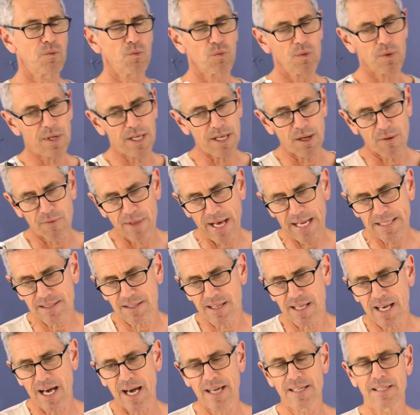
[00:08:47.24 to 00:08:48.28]
you know, that's
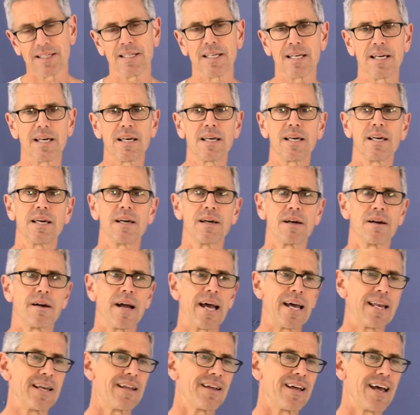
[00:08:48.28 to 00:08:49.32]
the idea here.
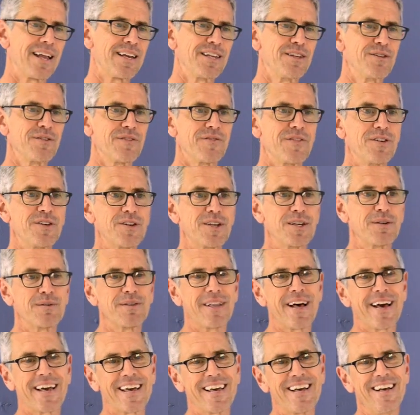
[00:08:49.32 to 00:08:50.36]
And you can,
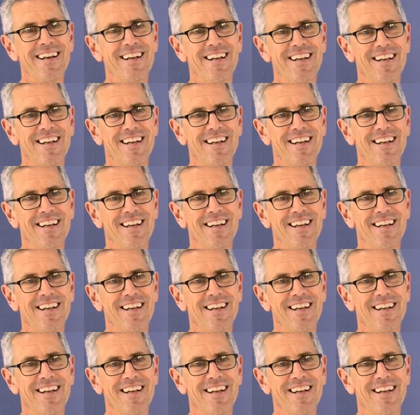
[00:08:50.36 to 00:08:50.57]
like,